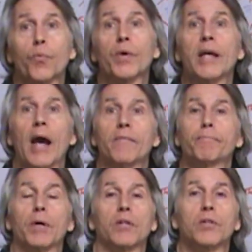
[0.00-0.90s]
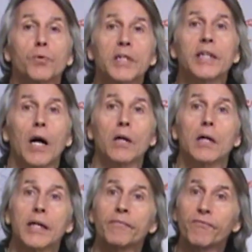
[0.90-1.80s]
we have polluted
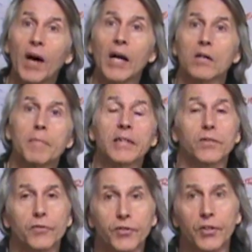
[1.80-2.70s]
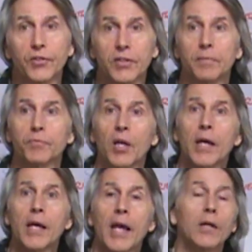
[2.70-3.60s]
our environmental systems,
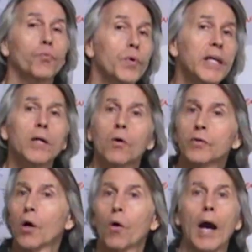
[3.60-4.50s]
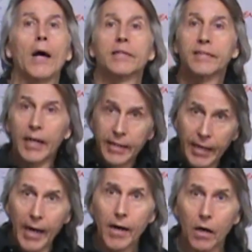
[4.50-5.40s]
and we don't know how to take
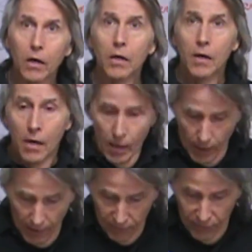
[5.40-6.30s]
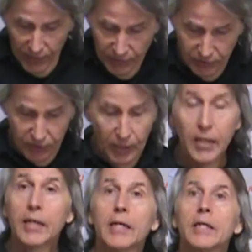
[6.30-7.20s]
care of this
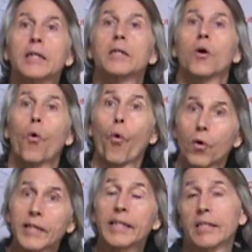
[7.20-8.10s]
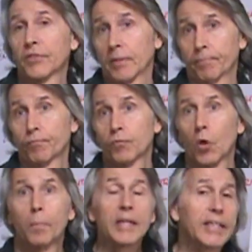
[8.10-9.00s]
organism.
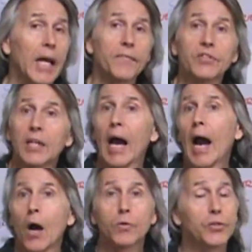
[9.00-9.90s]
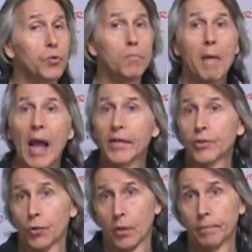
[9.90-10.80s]
Nobody gave us a how-to
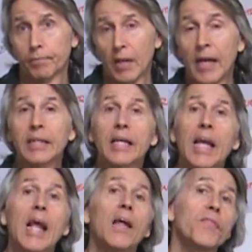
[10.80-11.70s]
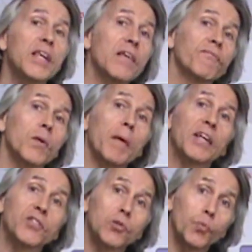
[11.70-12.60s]
manual, and in the
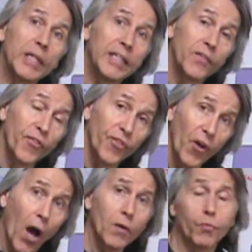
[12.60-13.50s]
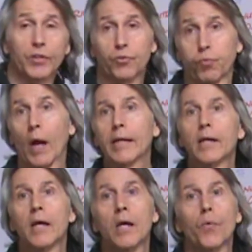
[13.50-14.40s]
information we thought was right,
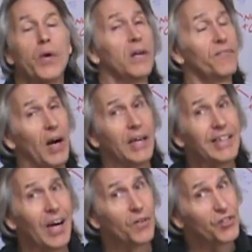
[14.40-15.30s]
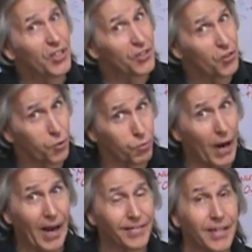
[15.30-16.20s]
we're finding out is
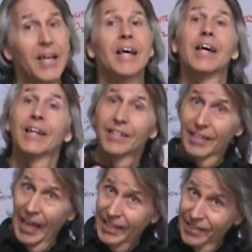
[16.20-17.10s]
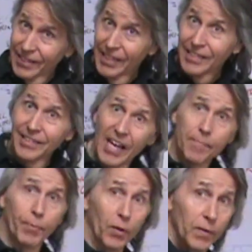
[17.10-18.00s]
incorrect. Like as an
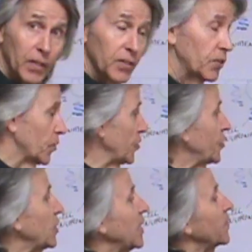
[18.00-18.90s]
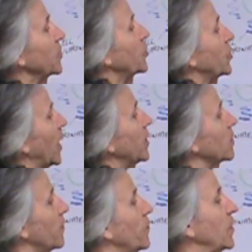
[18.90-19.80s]
example, you'll see in the center of